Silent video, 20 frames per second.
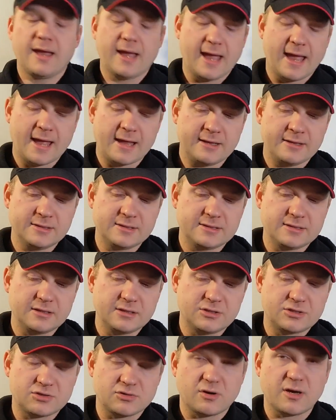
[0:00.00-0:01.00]
And
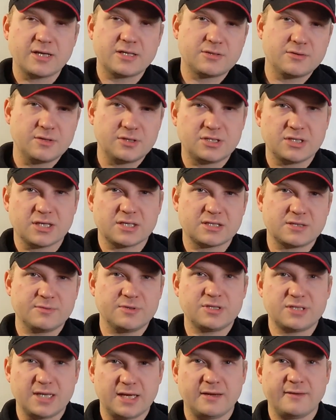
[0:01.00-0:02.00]
try to adjust the
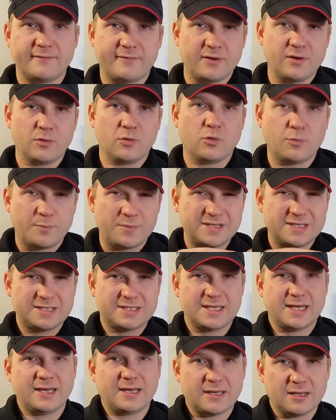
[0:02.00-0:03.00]
machine for your
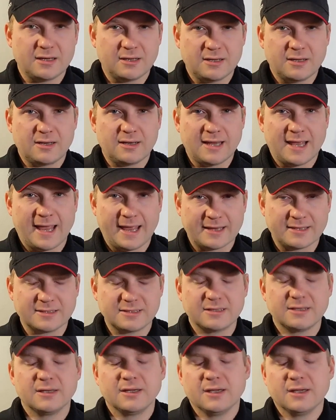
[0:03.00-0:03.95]
particular land.